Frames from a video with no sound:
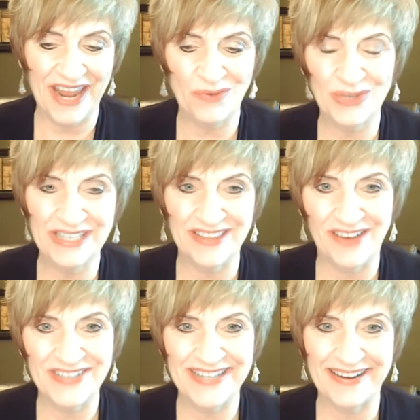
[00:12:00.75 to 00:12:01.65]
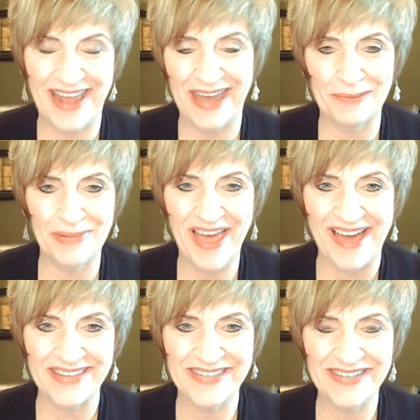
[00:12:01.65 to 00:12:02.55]
really loved it and had a
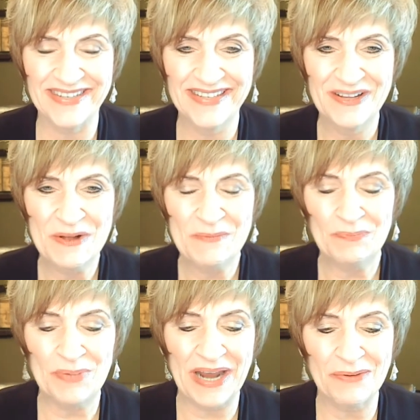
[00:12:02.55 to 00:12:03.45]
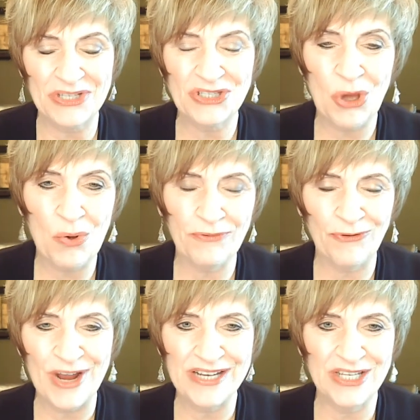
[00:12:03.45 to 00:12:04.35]
blast. But I was so
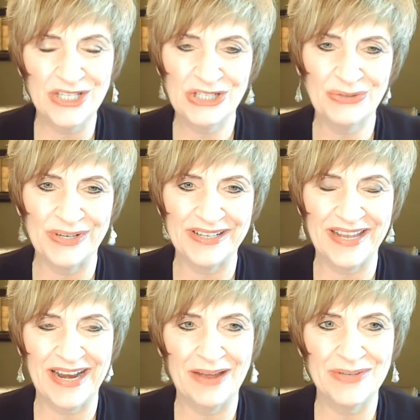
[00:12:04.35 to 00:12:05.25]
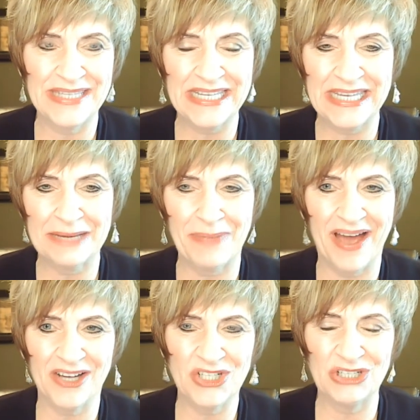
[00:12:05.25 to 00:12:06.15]
afraid to do it. And I was thinking
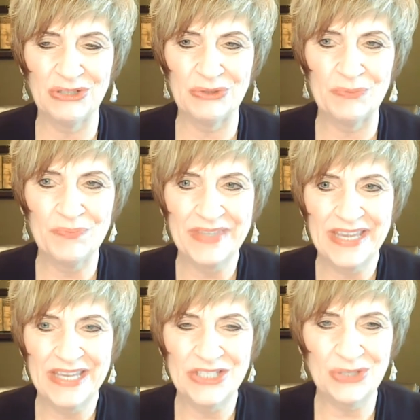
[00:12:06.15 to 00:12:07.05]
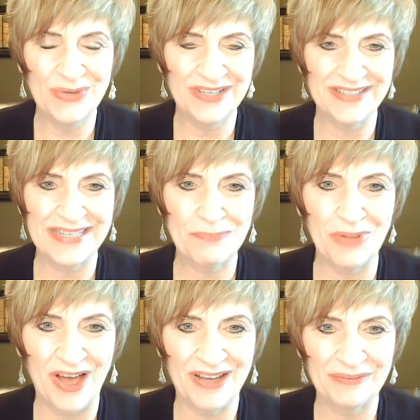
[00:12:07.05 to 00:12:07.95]
back to doing a zip
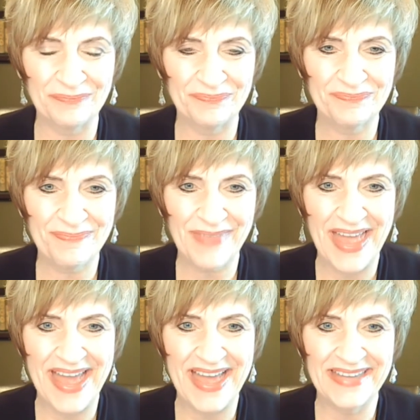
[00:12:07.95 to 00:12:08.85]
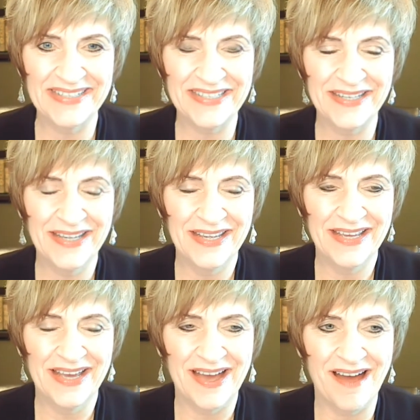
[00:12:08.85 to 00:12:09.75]
line. And
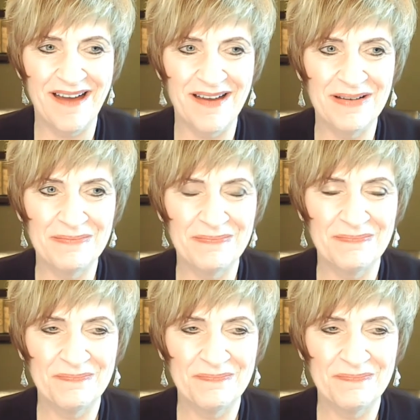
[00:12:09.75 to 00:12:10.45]
I